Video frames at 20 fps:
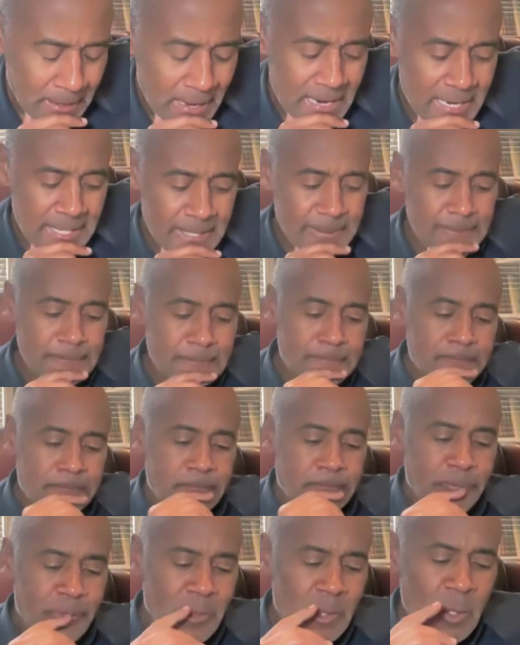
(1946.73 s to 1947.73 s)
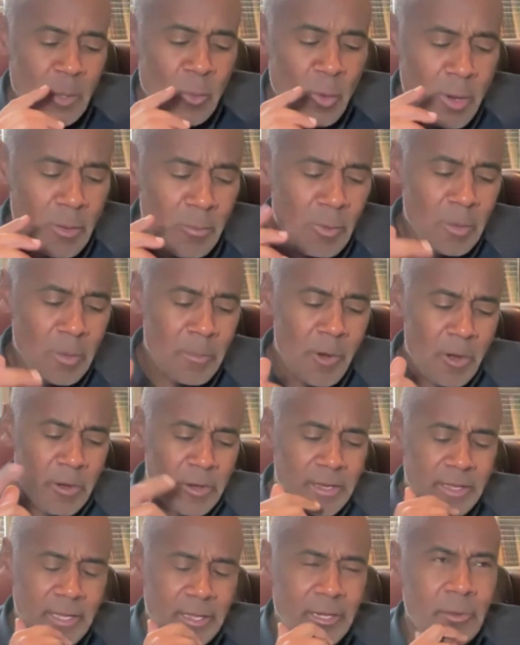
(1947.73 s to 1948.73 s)
Well,
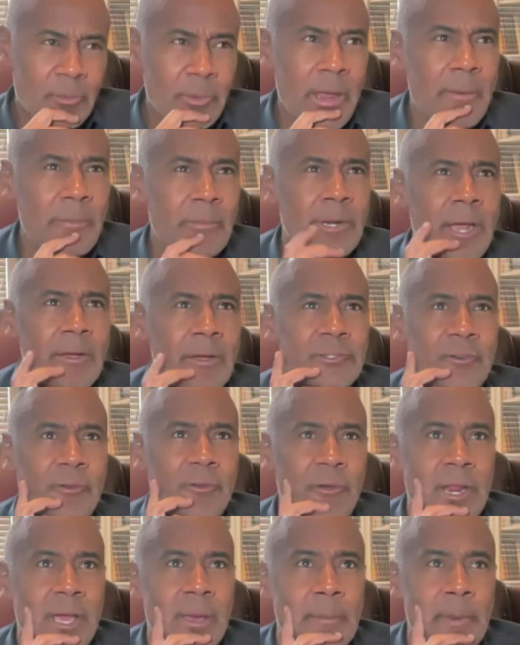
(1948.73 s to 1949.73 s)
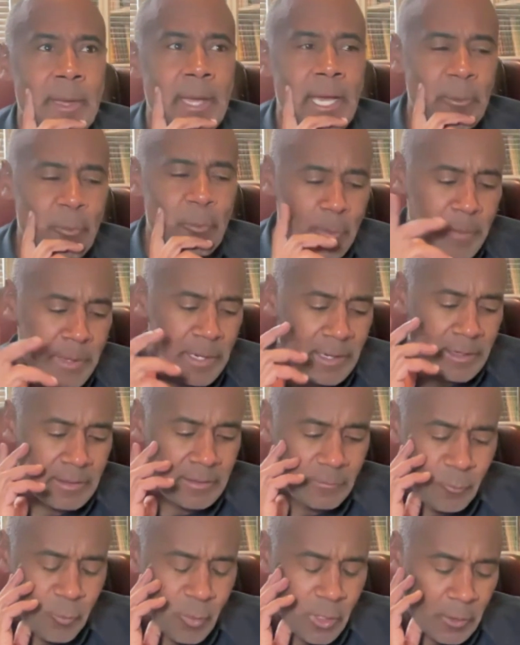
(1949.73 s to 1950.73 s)
Mark, when I was growing up, Edward
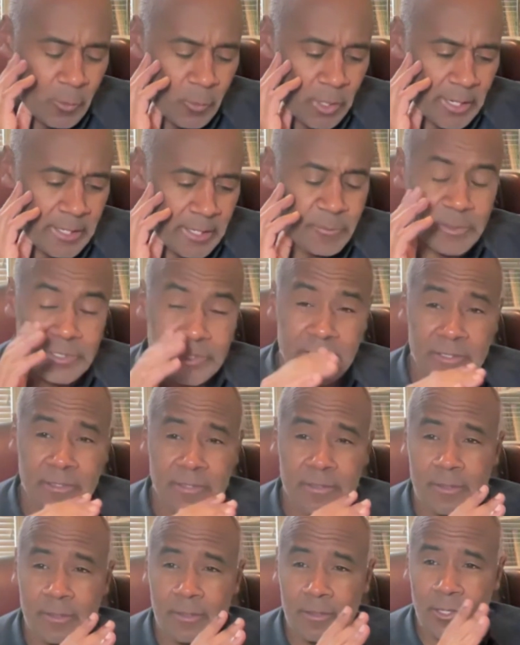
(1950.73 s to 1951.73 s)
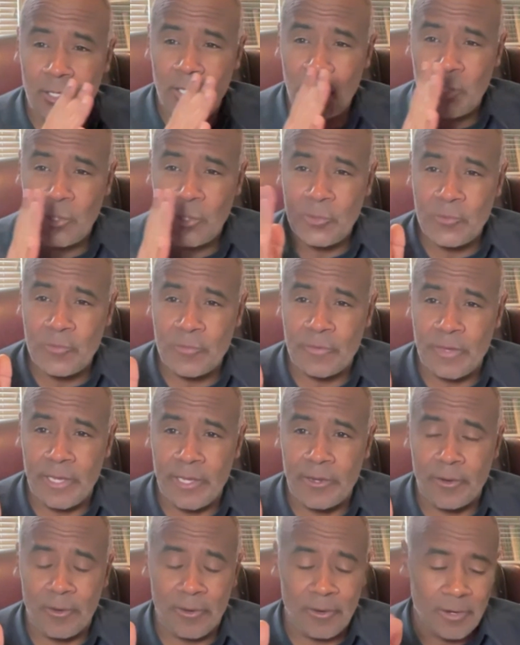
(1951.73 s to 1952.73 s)
Bennett Williams was this huge
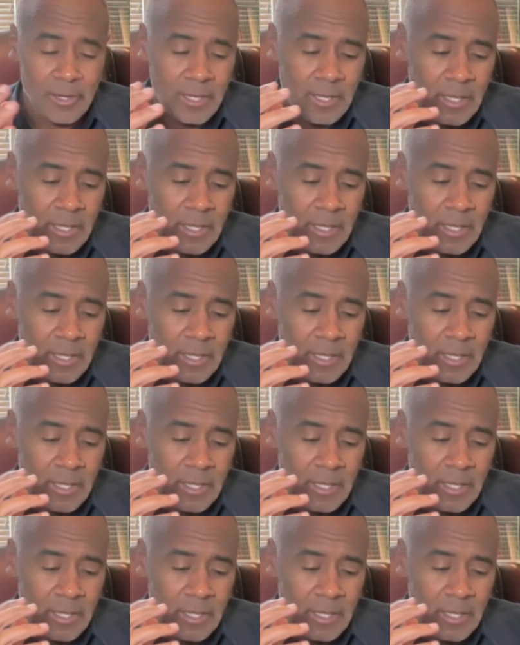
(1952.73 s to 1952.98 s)
figure